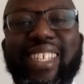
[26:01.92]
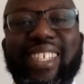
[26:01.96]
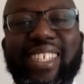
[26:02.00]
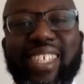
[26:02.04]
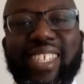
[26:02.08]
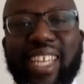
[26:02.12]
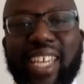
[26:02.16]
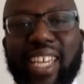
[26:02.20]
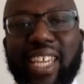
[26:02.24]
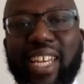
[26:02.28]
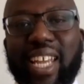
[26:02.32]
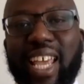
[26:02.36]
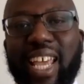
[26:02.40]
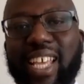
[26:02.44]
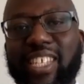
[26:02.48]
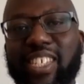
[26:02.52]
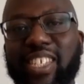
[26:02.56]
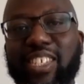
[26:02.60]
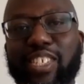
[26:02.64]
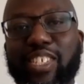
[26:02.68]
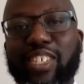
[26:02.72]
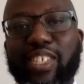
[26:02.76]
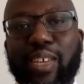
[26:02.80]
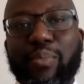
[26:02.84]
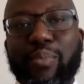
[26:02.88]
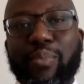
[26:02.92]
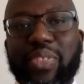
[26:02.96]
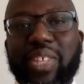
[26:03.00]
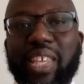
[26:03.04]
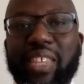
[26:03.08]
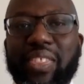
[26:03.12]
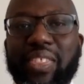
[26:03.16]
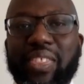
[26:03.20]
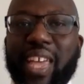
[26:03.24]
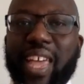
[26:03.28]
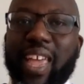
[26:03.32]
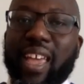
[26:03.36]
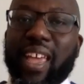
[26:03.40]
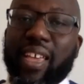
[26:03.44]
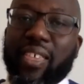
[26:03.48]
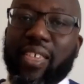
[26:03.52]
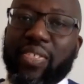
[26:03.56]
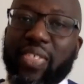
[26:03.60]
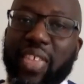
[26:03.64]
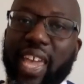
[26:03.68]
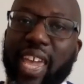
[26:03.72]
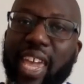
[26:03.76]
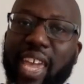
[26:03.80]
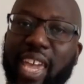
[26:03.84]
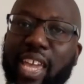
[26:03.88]
seen as something that
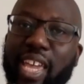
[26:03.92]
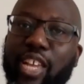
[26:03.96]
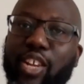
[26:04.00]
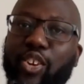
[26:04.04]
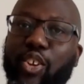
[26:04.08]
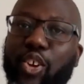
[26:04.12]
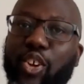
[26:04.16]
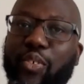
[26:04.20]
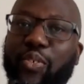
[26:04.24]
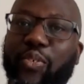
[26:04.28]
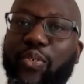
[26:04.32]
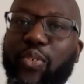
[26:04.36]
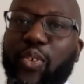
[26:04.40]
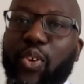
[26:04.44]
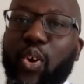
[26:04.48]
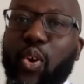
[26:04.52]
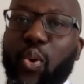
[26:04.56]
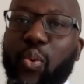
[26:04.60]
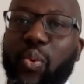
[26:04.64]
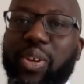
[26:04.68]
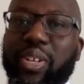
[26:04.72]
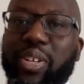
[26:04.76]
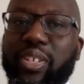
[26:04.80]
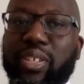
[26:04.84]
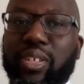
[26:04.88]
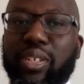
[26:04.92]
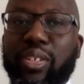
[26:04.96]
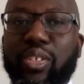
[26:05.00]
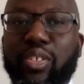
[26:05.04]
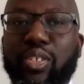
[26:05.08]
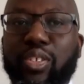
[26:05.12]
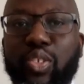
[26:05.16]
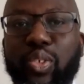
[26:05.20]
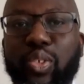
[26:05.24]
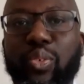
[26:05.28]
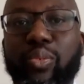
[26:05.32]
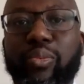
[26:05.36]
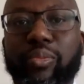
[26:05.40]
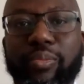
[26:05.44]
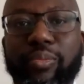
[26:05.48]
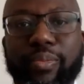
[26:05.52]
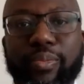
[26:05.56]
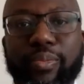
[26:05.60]
they look forward to.